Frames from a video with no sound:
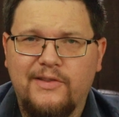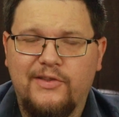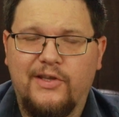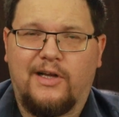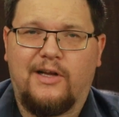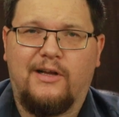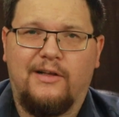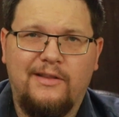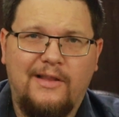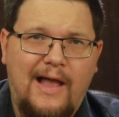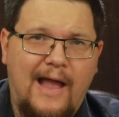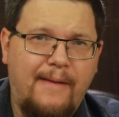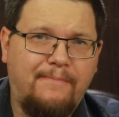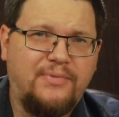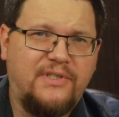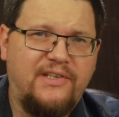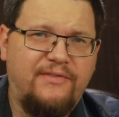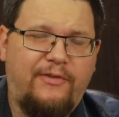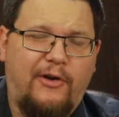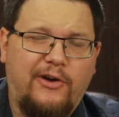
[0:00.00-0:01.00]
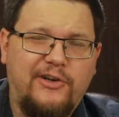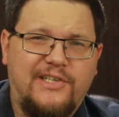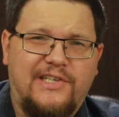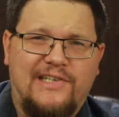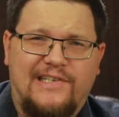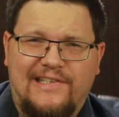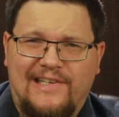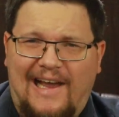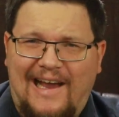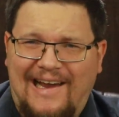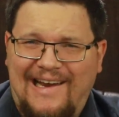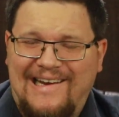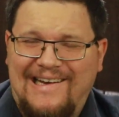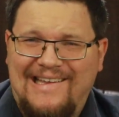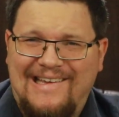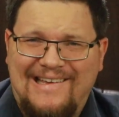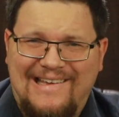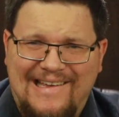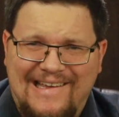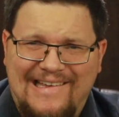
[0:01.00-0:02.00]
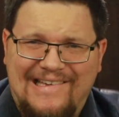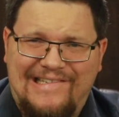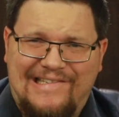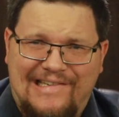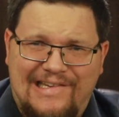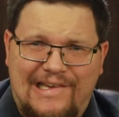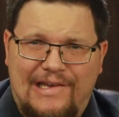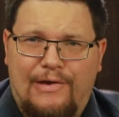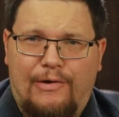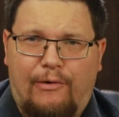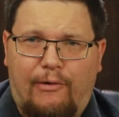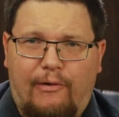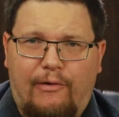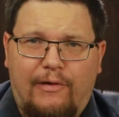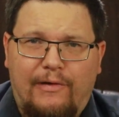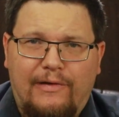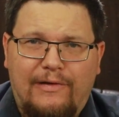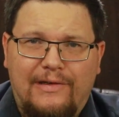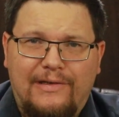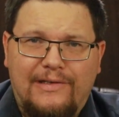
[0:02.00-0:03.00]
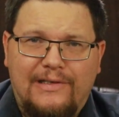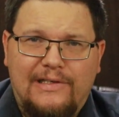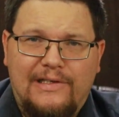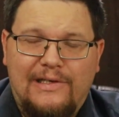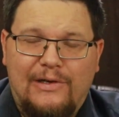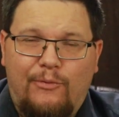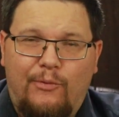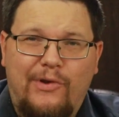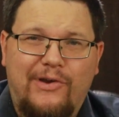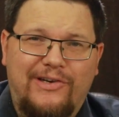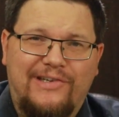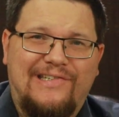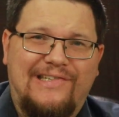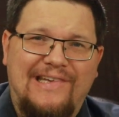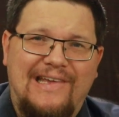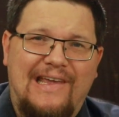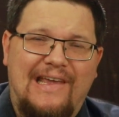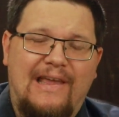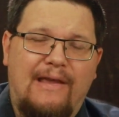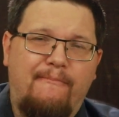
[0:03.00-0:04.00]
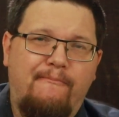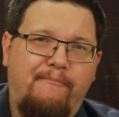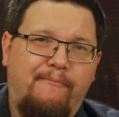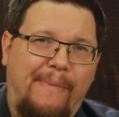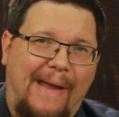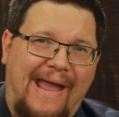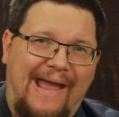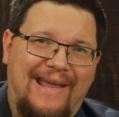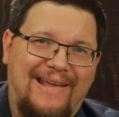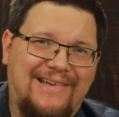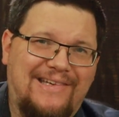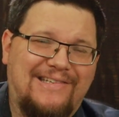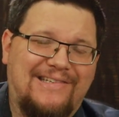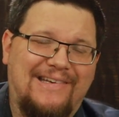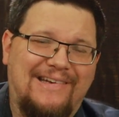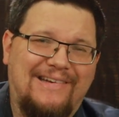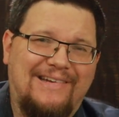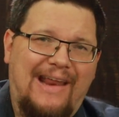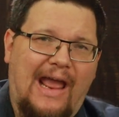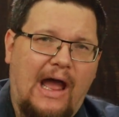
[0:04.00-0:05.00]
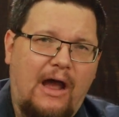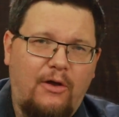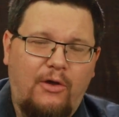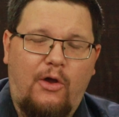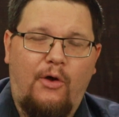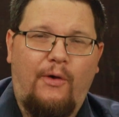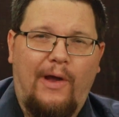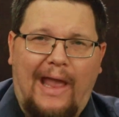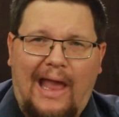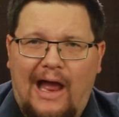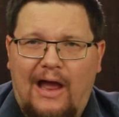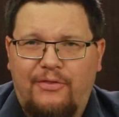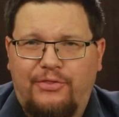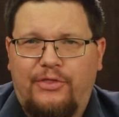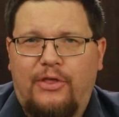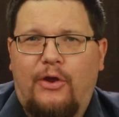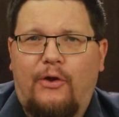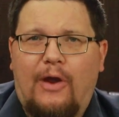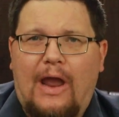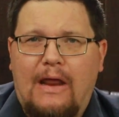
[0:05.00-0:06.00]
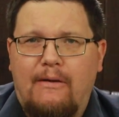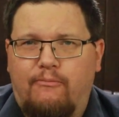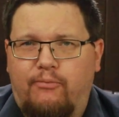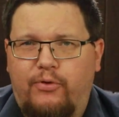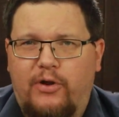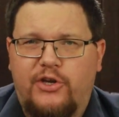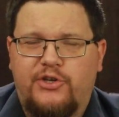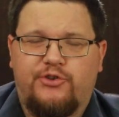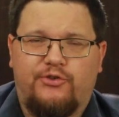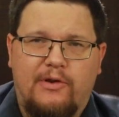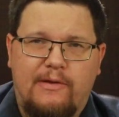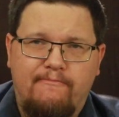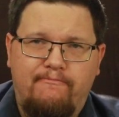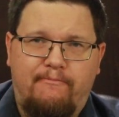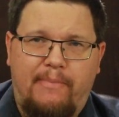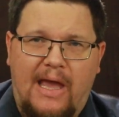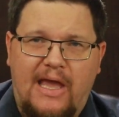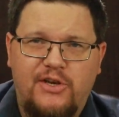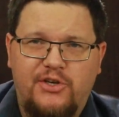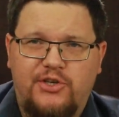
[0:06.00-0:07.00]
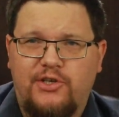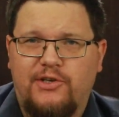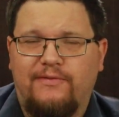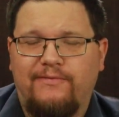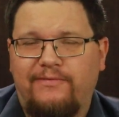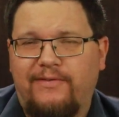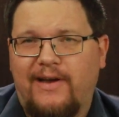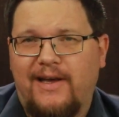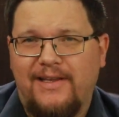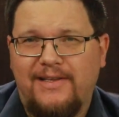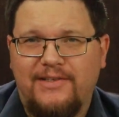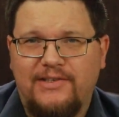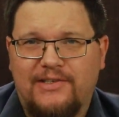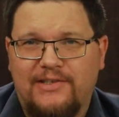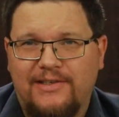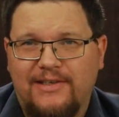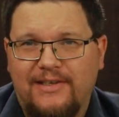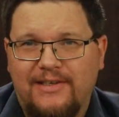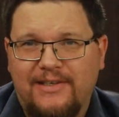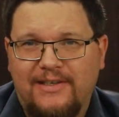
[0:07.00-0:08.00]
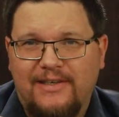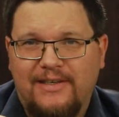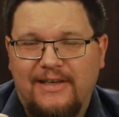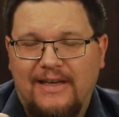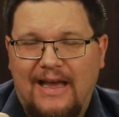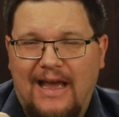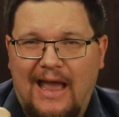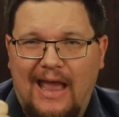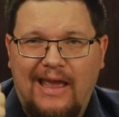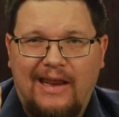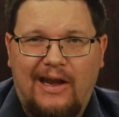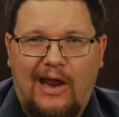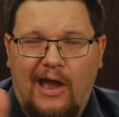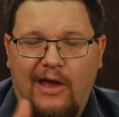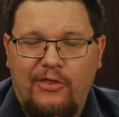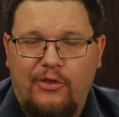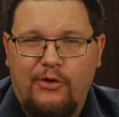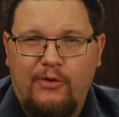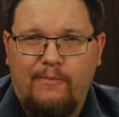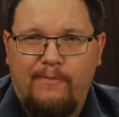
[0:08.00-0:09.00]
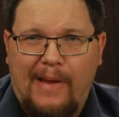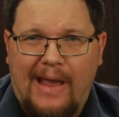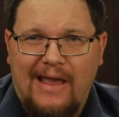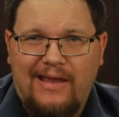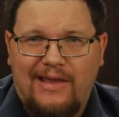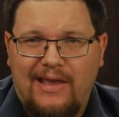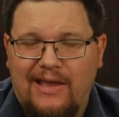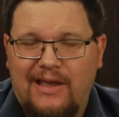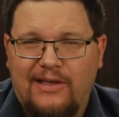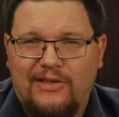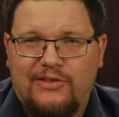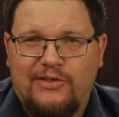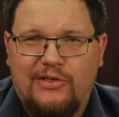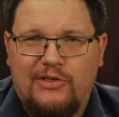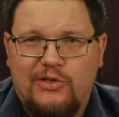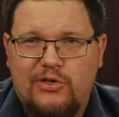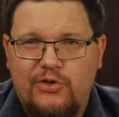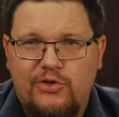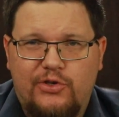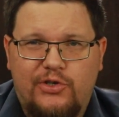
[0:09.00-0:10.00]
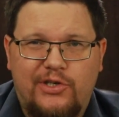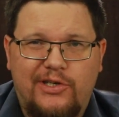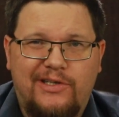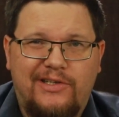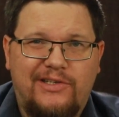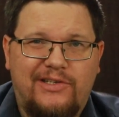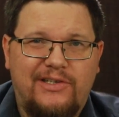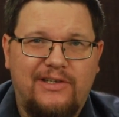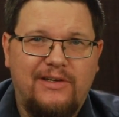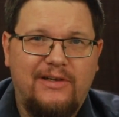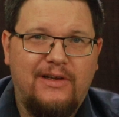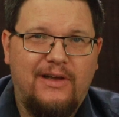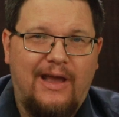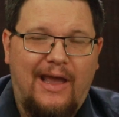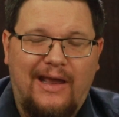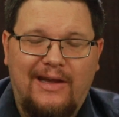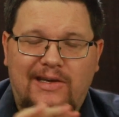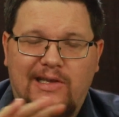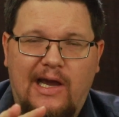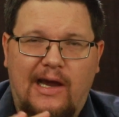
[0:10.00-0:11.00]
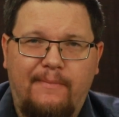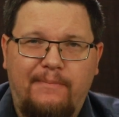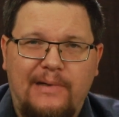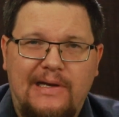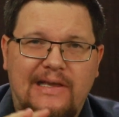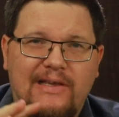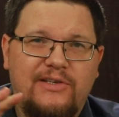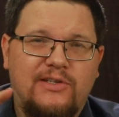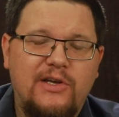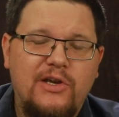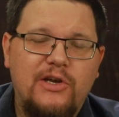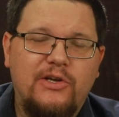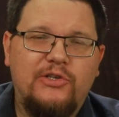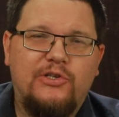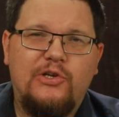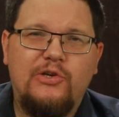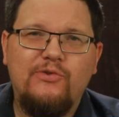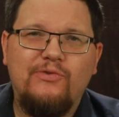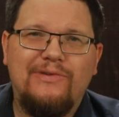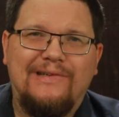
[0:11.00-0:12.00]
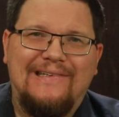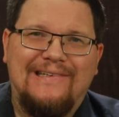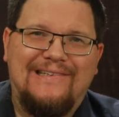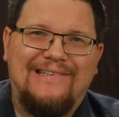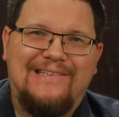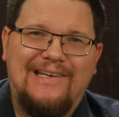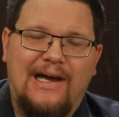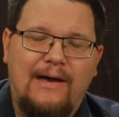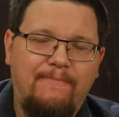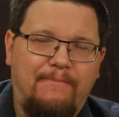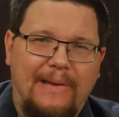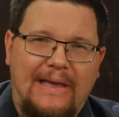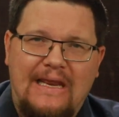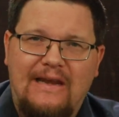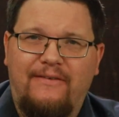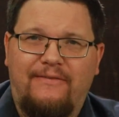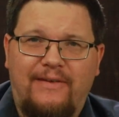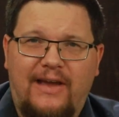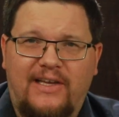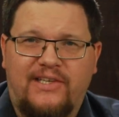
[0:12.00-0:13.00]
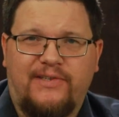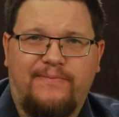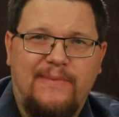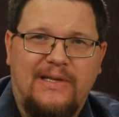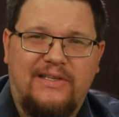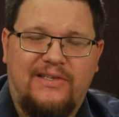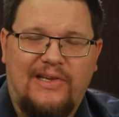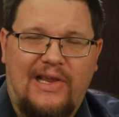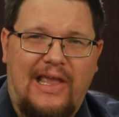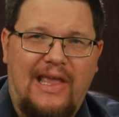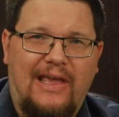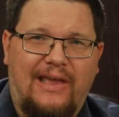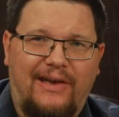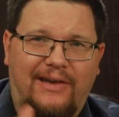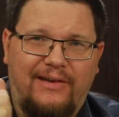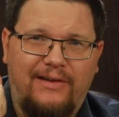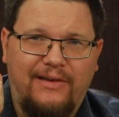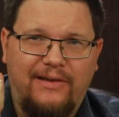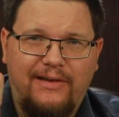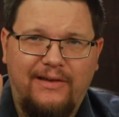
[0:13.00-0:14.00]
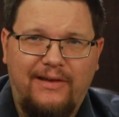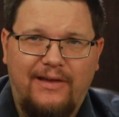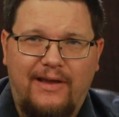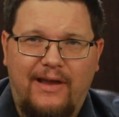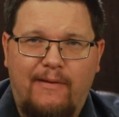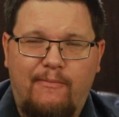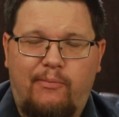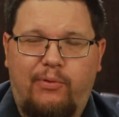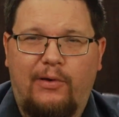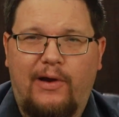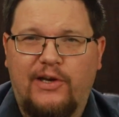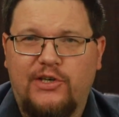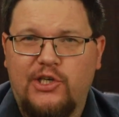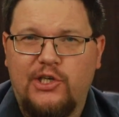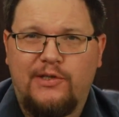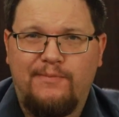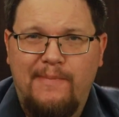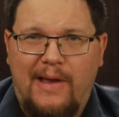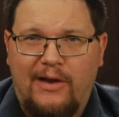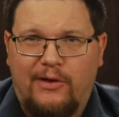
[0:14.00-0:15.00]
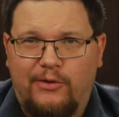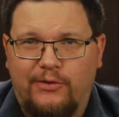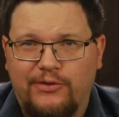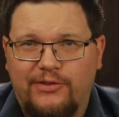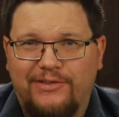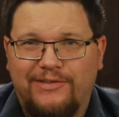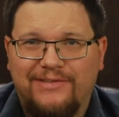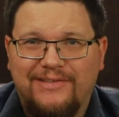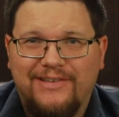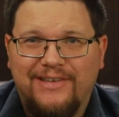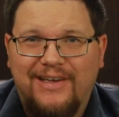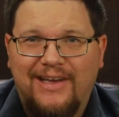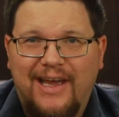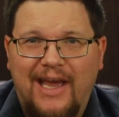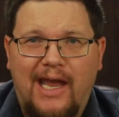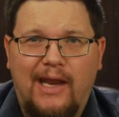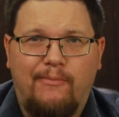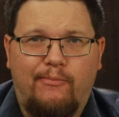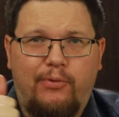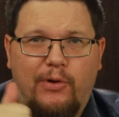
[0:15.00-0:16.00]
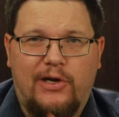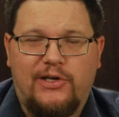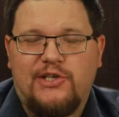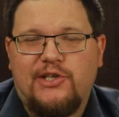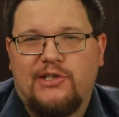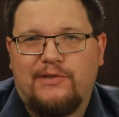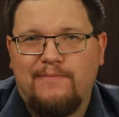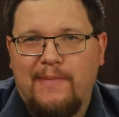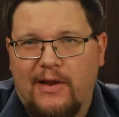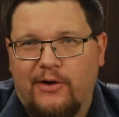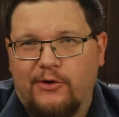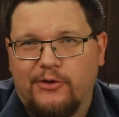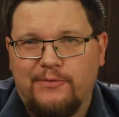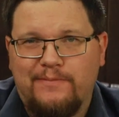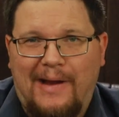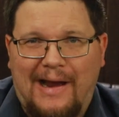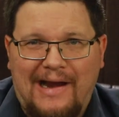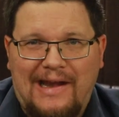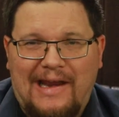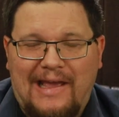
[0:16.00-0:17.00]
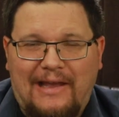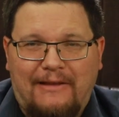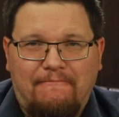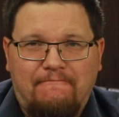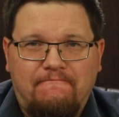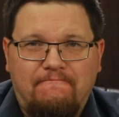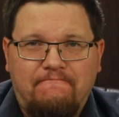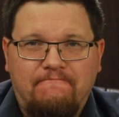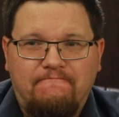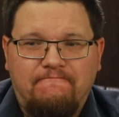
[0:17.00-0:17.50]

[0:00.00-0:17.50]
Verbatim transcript: The collapse of our society is here. We're seeing banks now going out there and pressuring pension funds and other banking institutions and companies to dump investments in precious metals and precious metals mining.